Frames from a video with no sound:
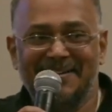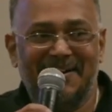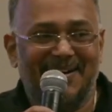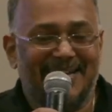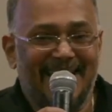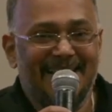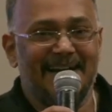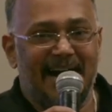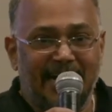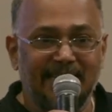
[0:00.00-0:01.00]
Okay?
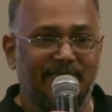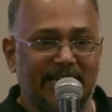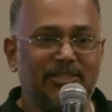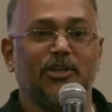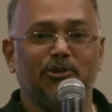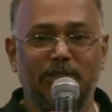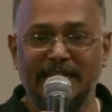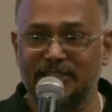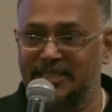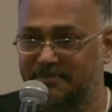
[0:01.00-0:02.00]
Otherwise, you
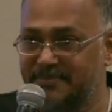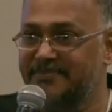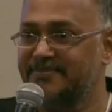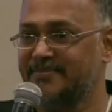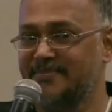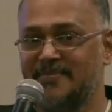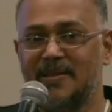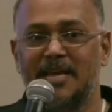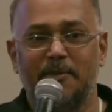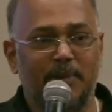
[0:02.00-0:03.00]
teach them.
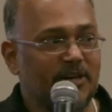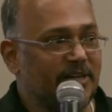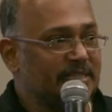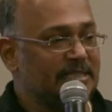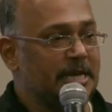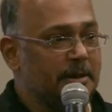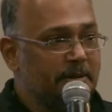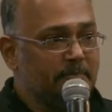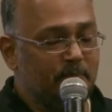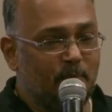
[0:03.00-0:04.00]
Because
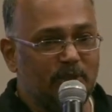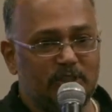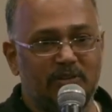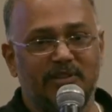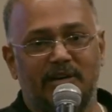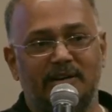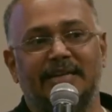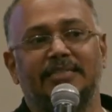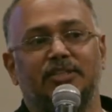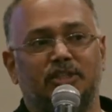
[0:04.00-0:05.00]
most of the
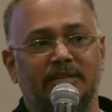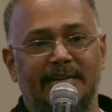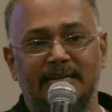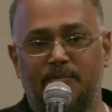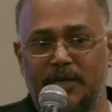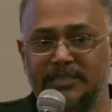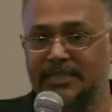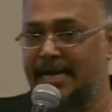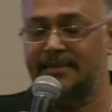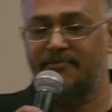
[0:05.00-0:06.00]
organization, enterprise,
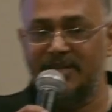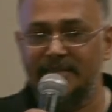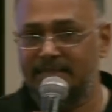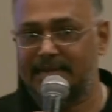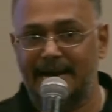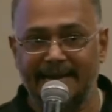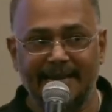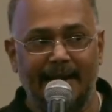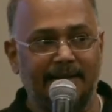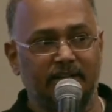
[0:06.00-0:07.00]
and when there is a
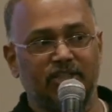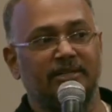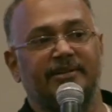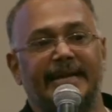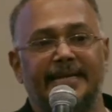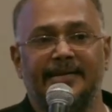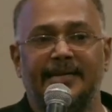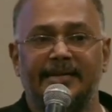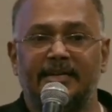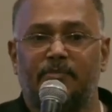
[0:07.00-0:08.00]
high attrition rate in
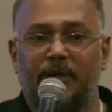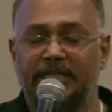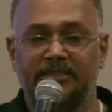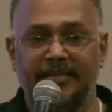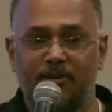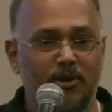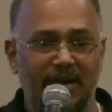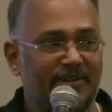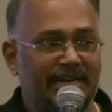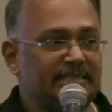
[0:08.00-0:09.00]
an enterprise, they don't
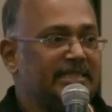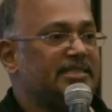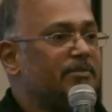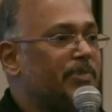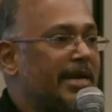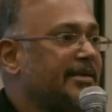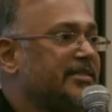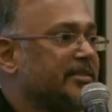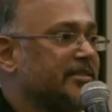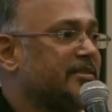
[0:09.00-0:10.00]
have a consistent
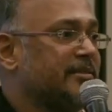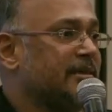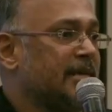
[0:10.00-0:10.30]
practices.